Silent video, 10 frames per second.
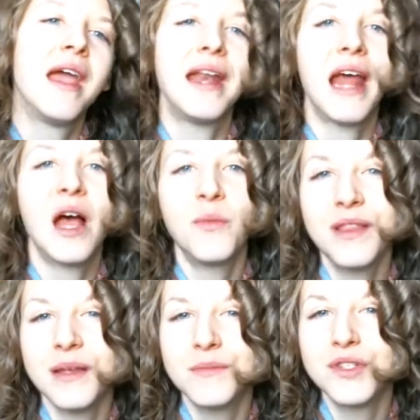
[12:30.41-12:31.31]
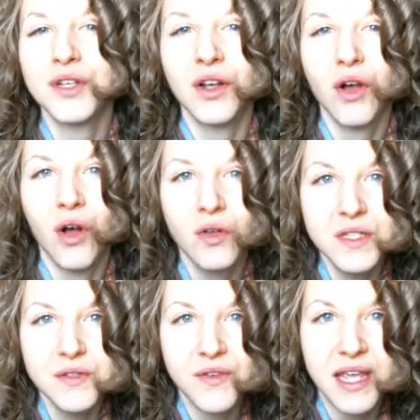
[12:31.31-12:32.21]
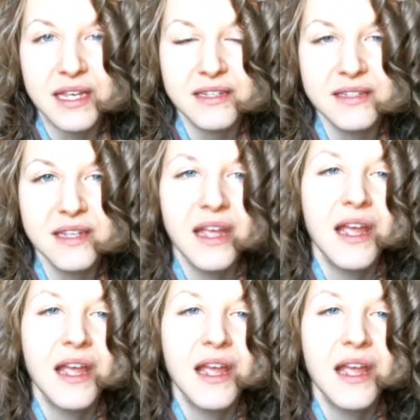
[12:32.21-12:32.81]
and helping them to cultivate